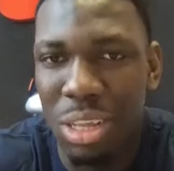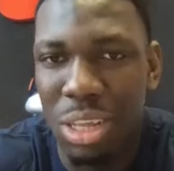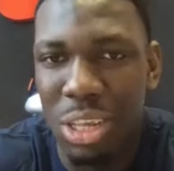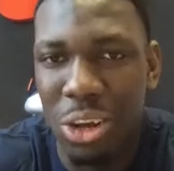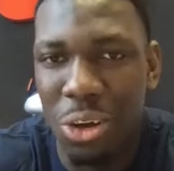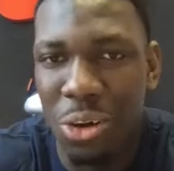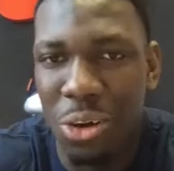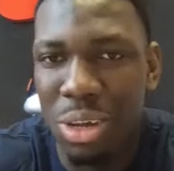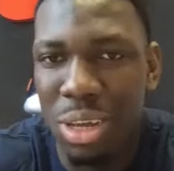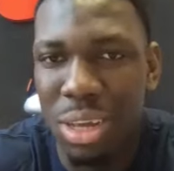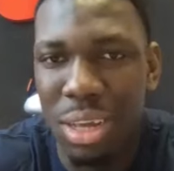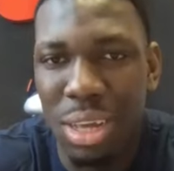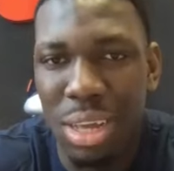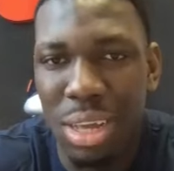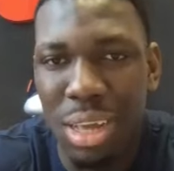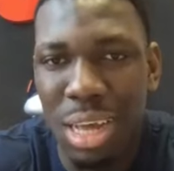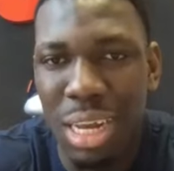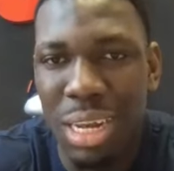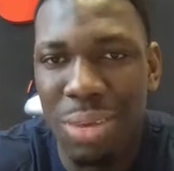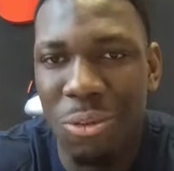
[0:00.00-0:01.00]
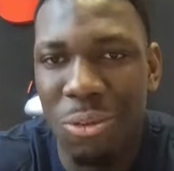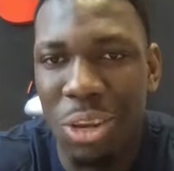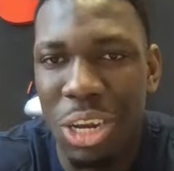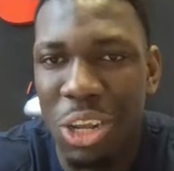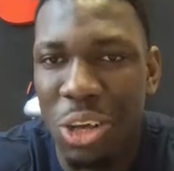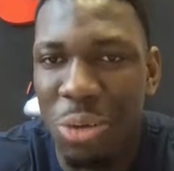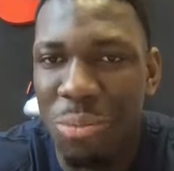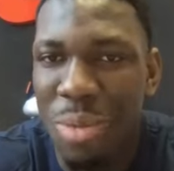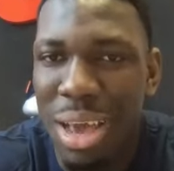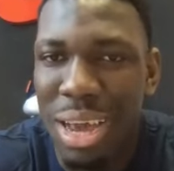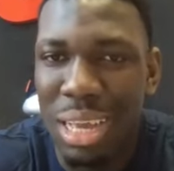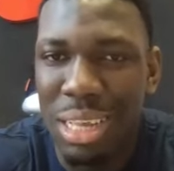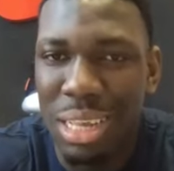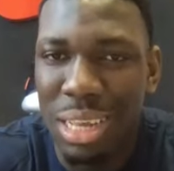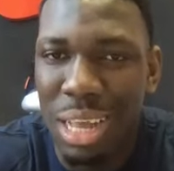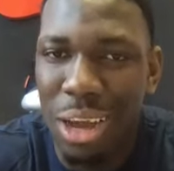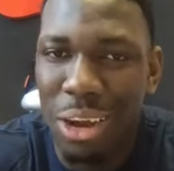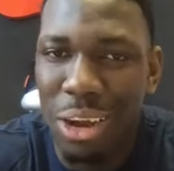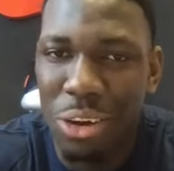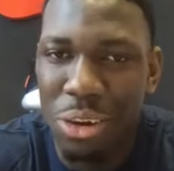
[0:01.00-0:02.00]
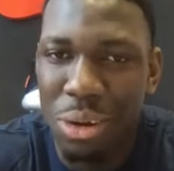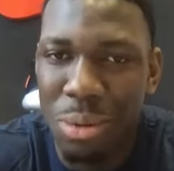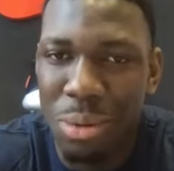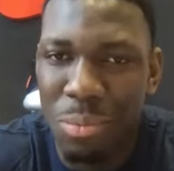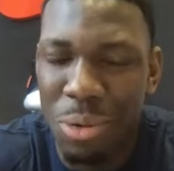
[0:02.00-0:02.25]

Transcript: So I never really looked back at soccer,